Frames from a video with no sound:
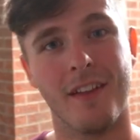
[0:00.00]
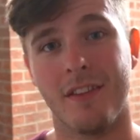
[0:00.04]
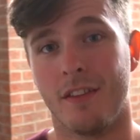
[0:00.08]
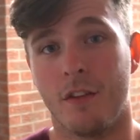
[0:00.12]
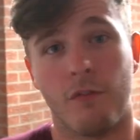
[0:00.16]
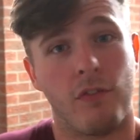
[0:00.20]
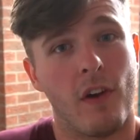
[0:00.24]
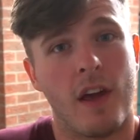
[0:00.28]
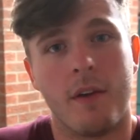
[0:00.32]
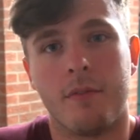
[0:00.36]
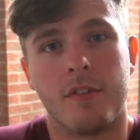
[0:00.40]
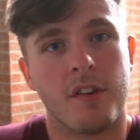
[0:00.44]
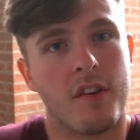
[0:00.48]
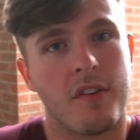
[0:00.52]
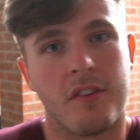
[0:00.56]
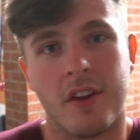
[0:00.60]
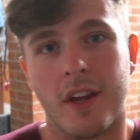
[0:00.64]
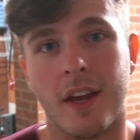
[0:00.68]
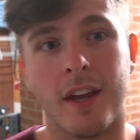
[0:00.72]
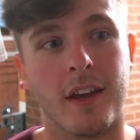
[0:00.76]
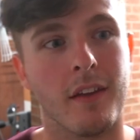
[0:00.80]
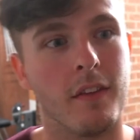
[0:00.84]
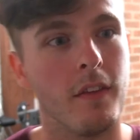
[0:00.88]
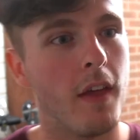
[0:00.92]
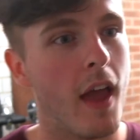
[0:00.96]
The flavors are
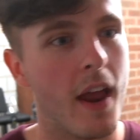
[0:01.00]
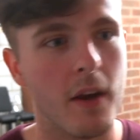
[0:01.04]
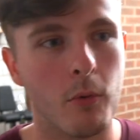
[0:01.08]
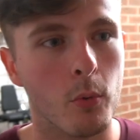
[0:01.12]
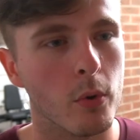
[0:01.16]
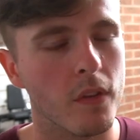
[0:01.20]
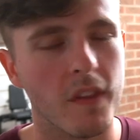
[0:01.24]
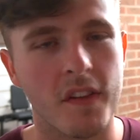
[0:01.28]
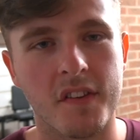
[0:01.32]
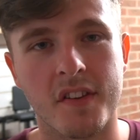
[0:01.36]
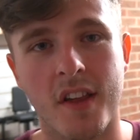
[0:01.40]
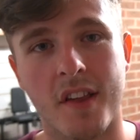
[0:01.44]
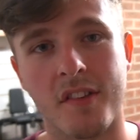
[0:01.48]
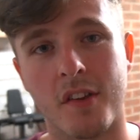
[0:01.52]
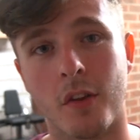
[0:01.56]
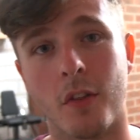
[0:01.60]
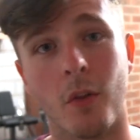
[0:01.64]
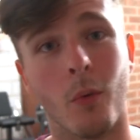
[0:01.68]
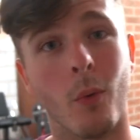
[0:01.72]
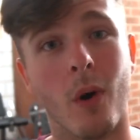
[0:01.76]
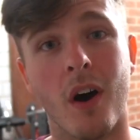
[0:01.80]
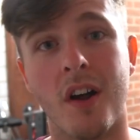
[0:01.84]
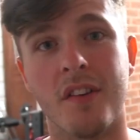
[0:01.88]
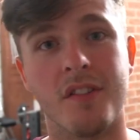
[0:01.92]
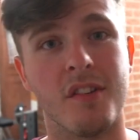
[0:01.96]
sick. Anyone that says
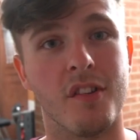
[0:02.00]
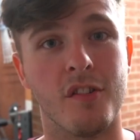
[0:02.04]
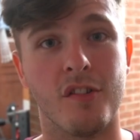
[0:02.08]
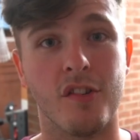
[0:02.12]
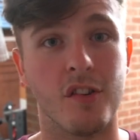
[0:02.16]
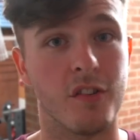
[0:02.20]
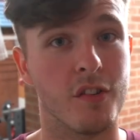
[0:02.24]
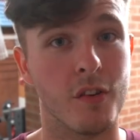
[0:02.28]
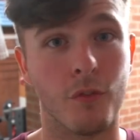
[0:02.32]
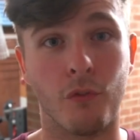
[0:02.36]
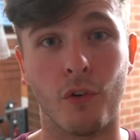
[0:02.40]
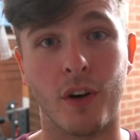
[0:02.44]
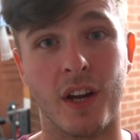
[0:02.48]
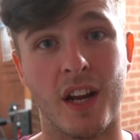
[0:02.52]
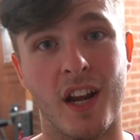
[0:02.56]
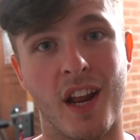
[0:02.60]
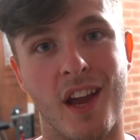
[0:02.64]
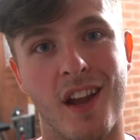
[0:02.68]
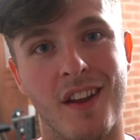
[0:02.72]
otherwise is just a freaking